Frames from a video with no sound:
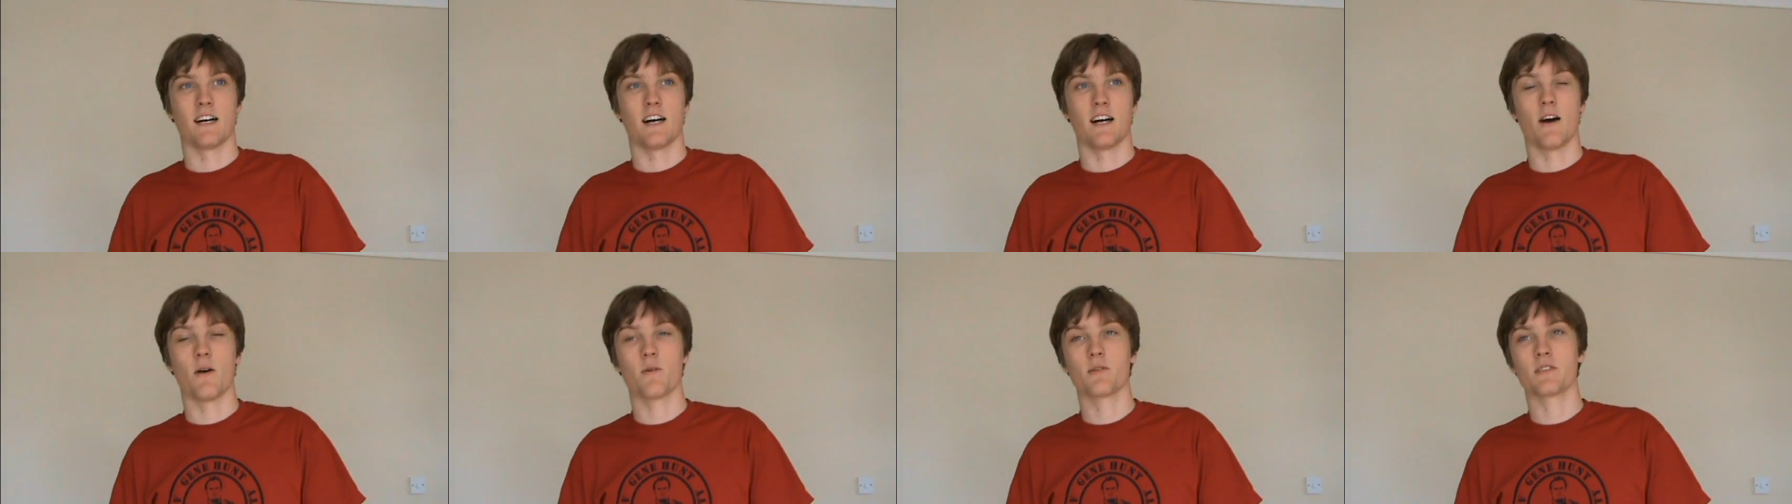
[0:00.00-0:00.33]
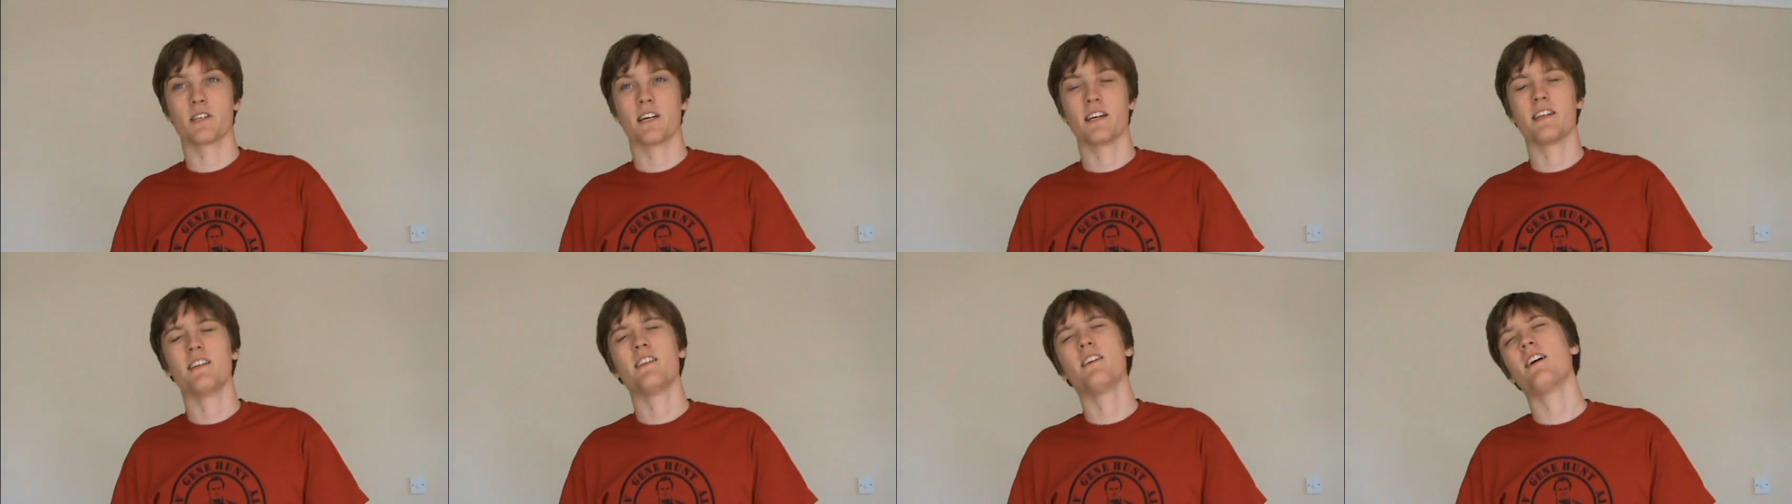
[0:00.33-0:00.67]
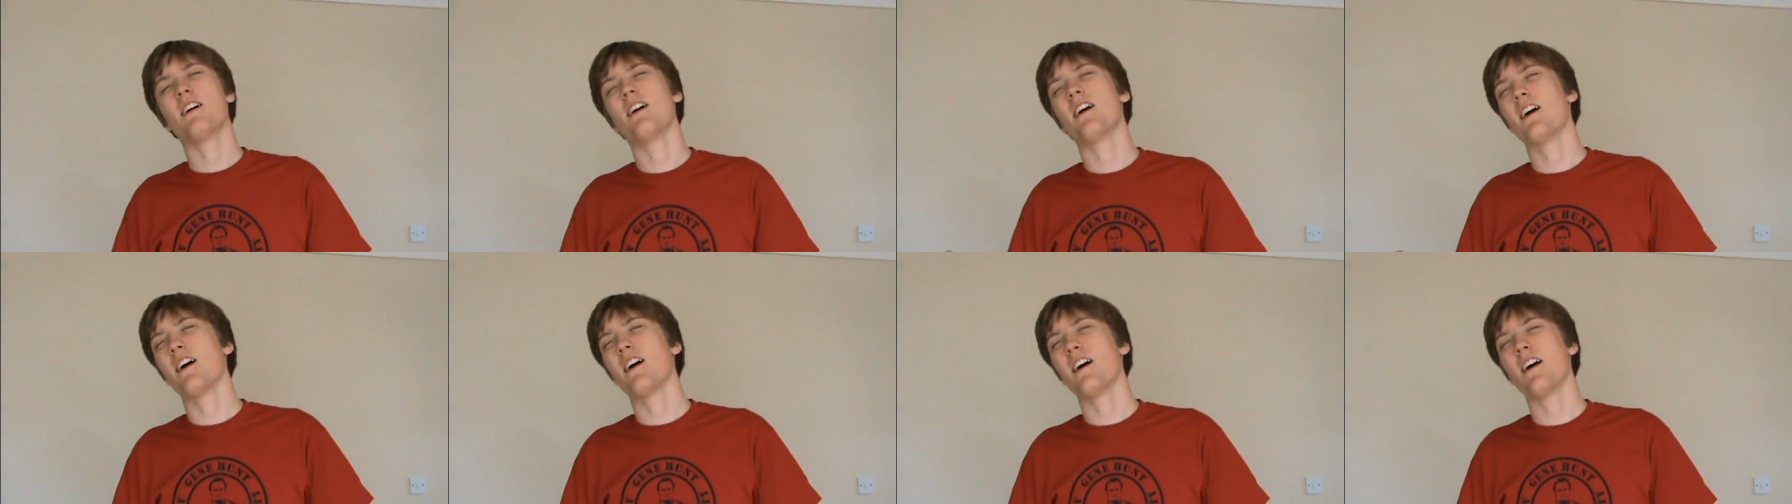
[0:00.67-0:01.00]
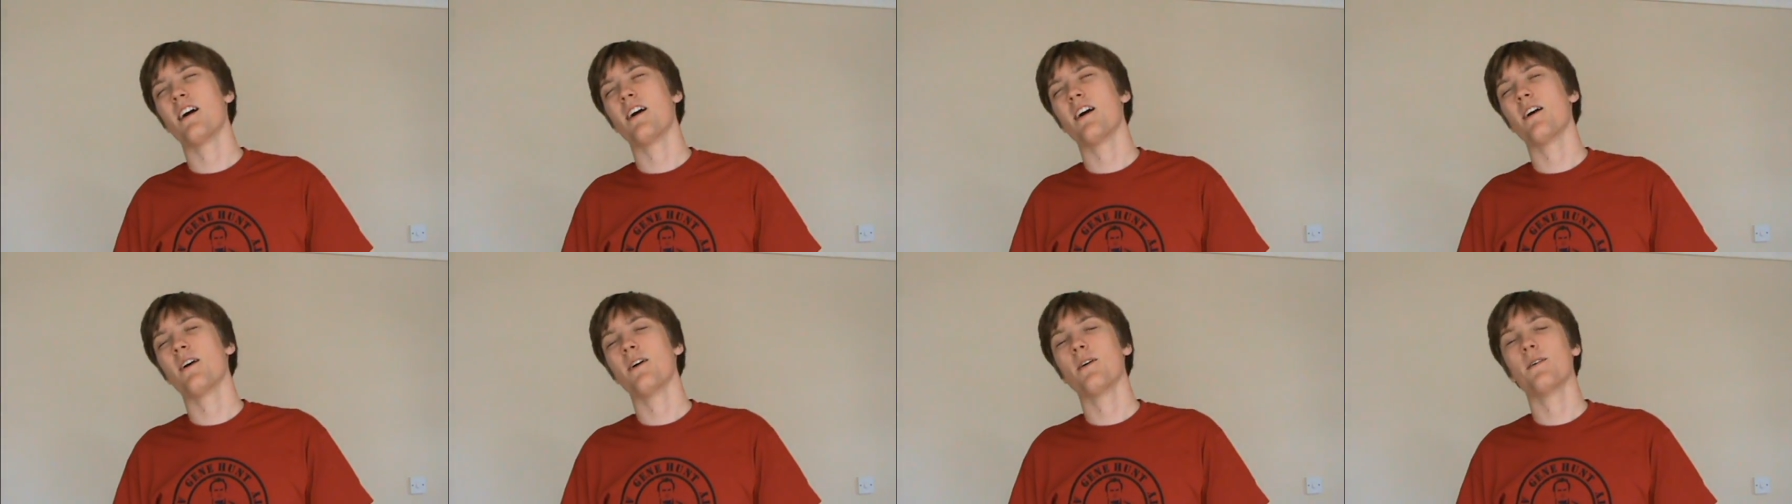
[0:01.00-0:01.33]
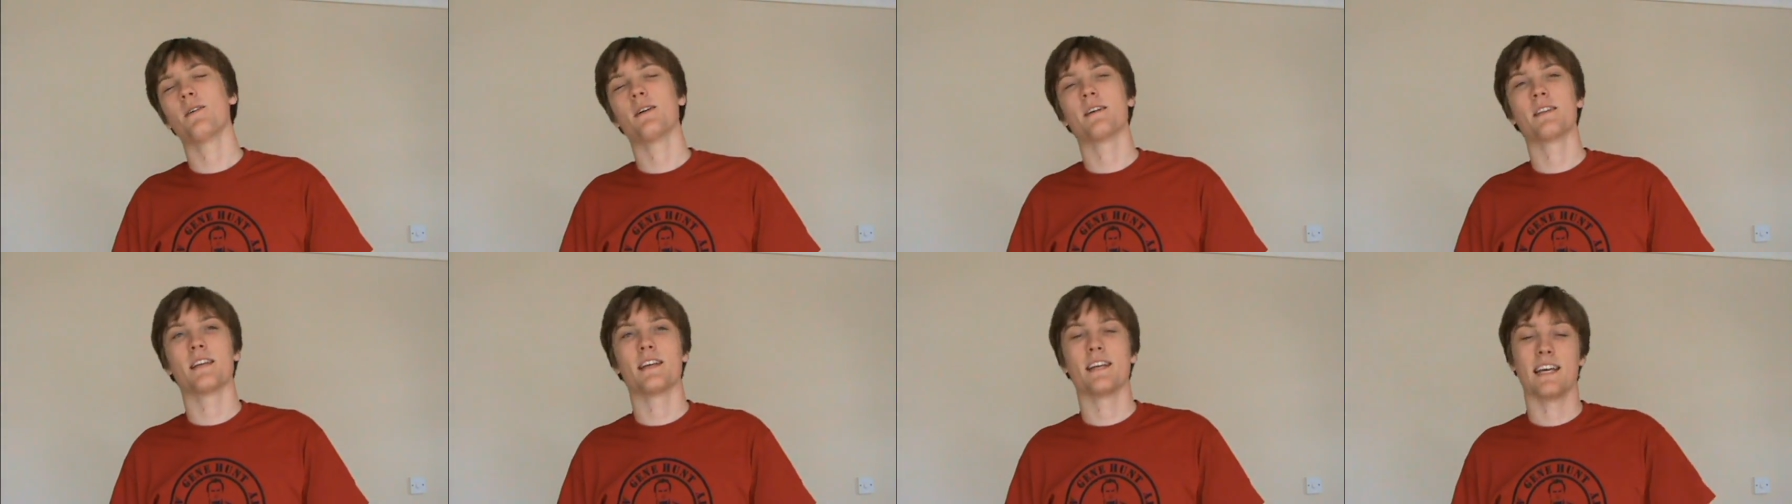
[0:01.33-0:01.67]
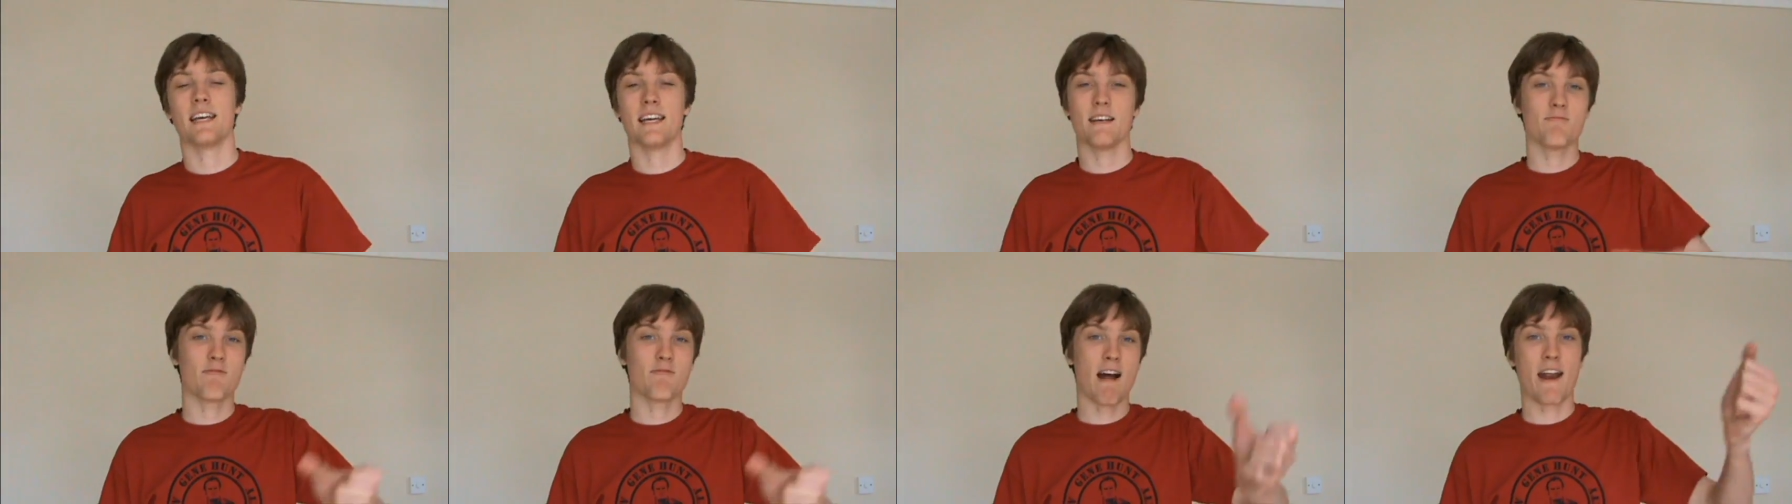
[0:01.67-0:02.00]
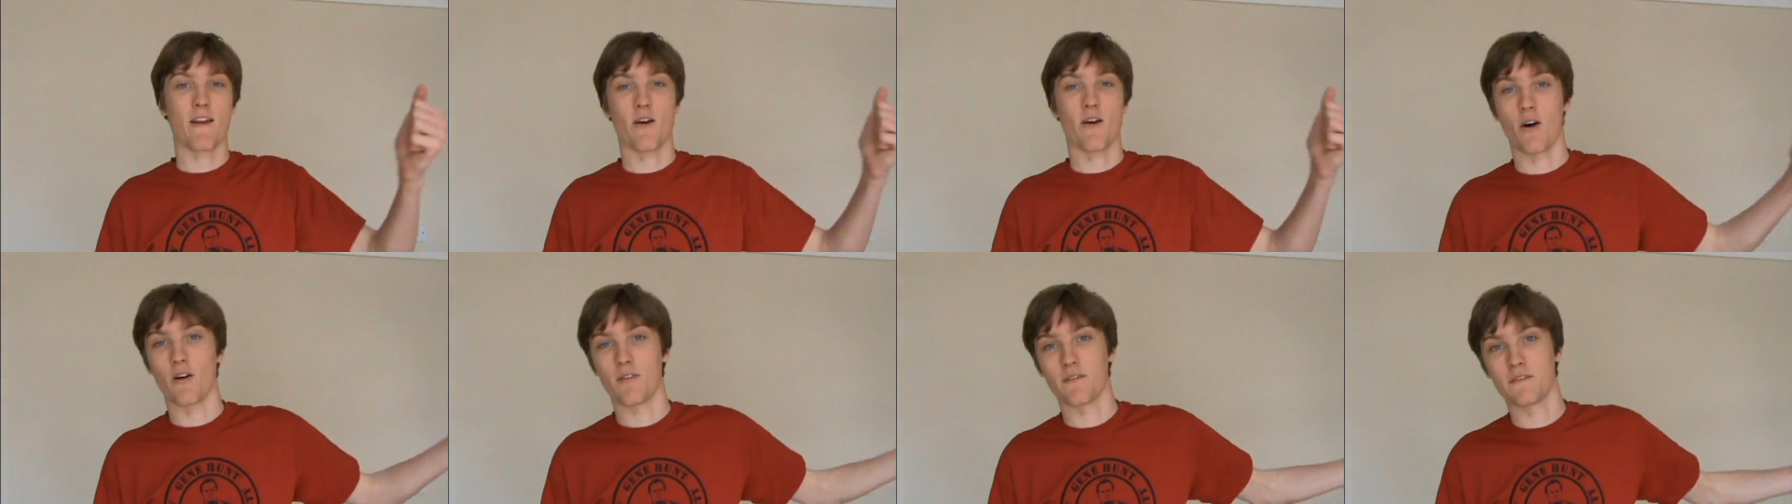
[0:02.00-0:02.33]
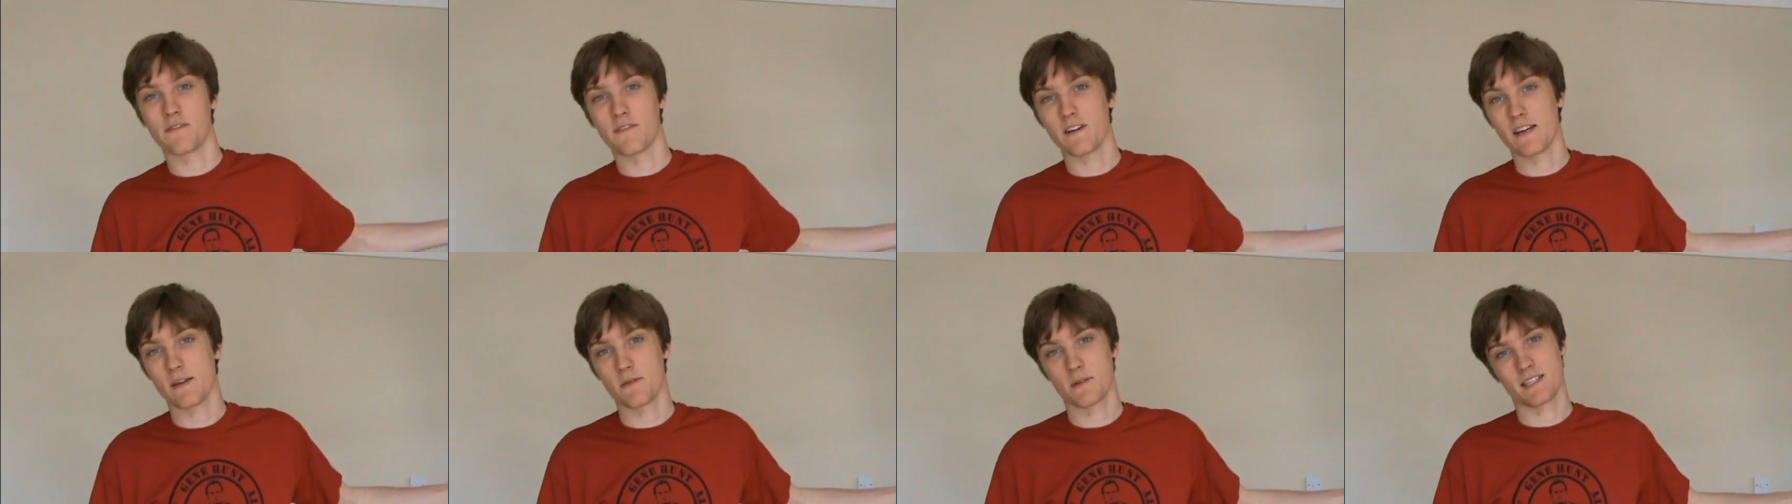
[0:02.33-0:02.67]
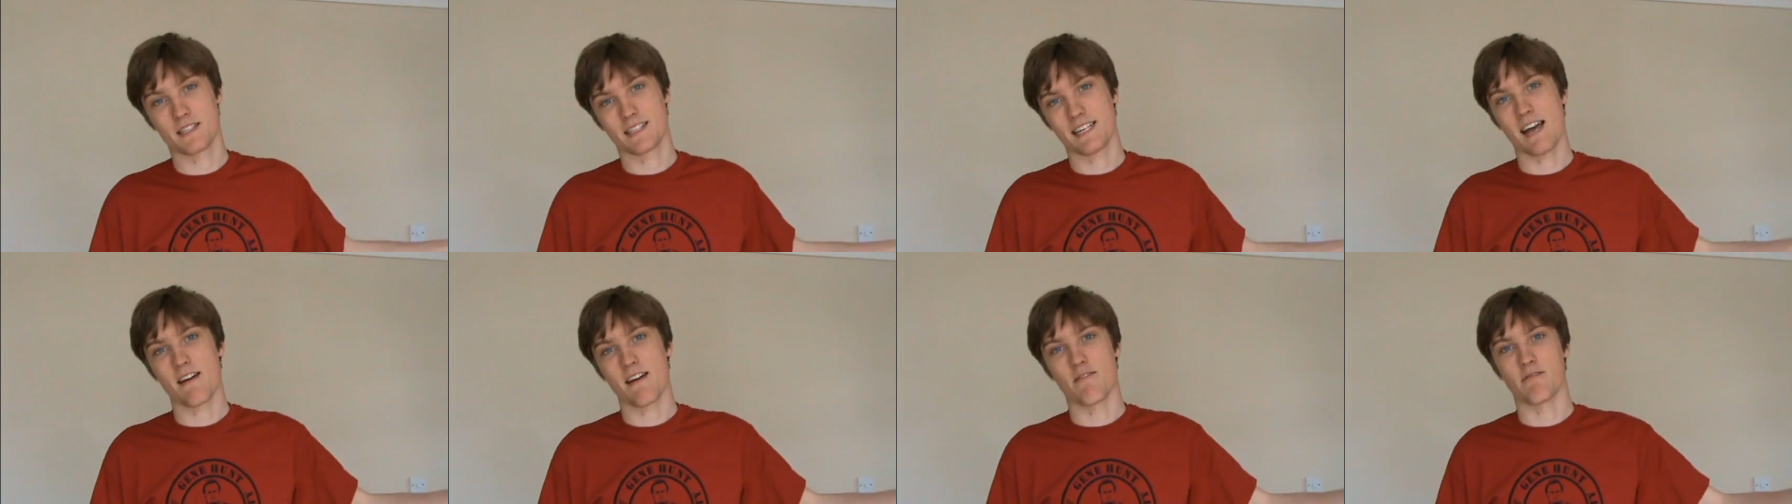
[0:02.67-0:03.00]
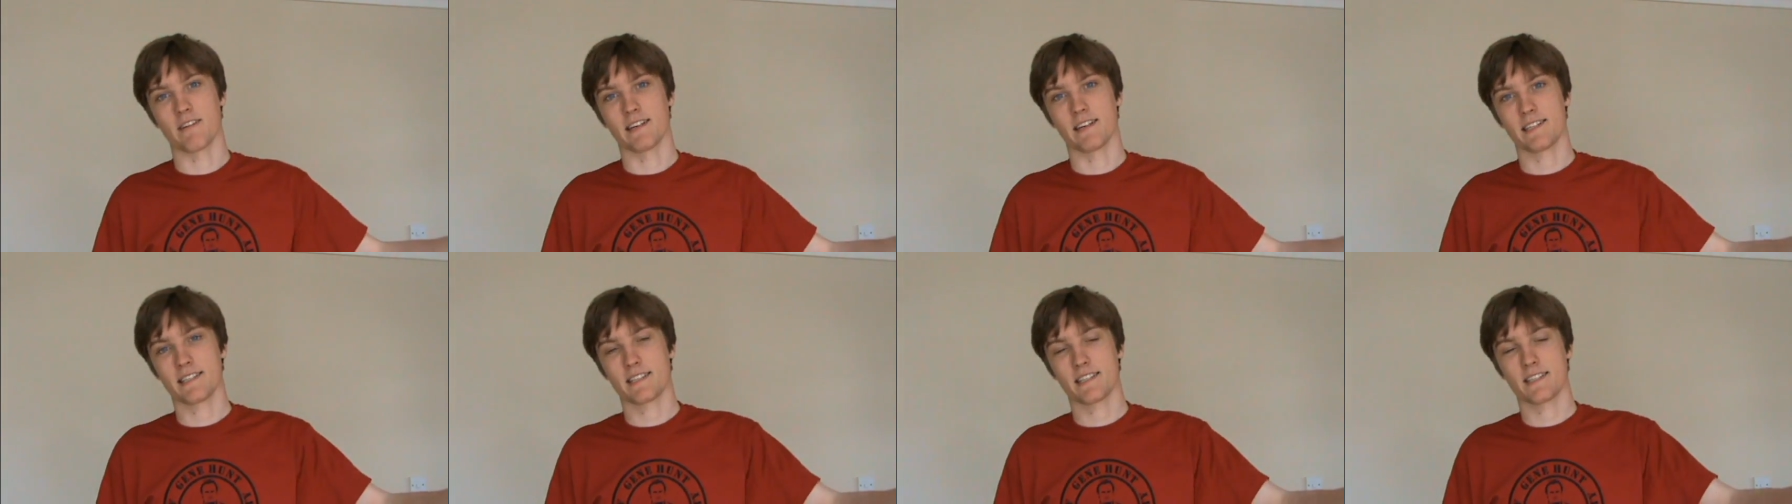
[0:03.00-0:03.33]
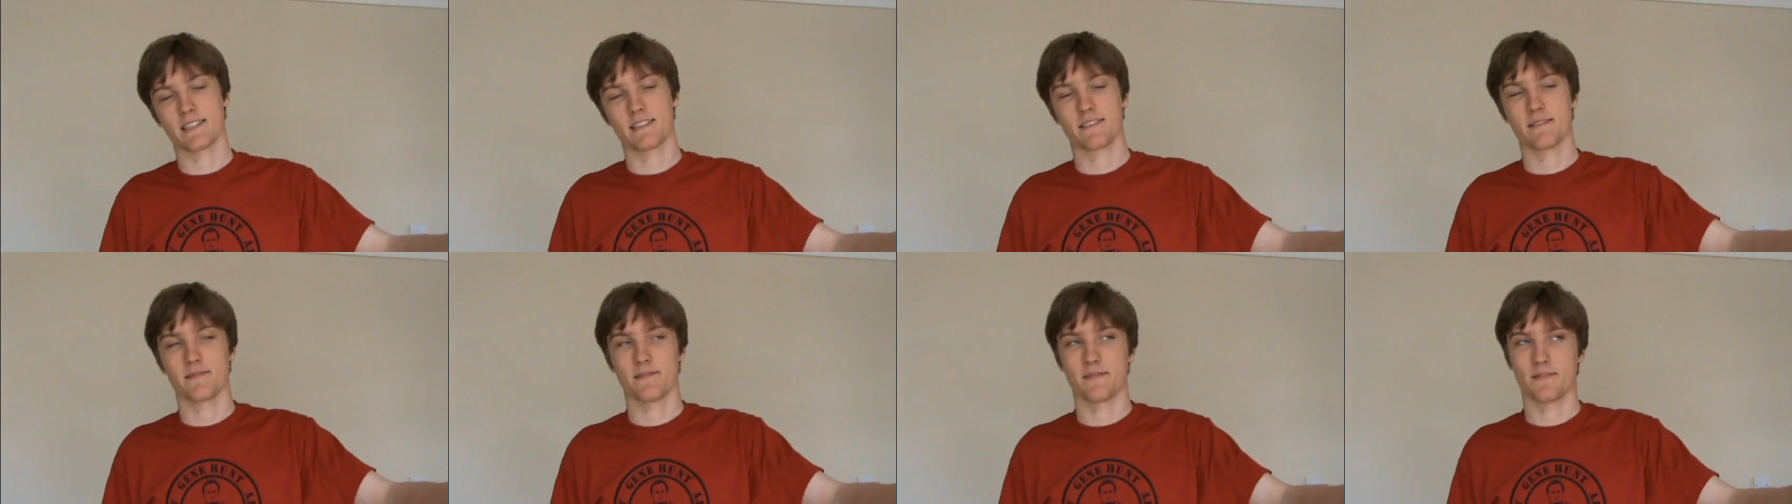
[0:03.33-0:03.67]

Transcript: I was like, no, and then he ran off. He was a terrorist.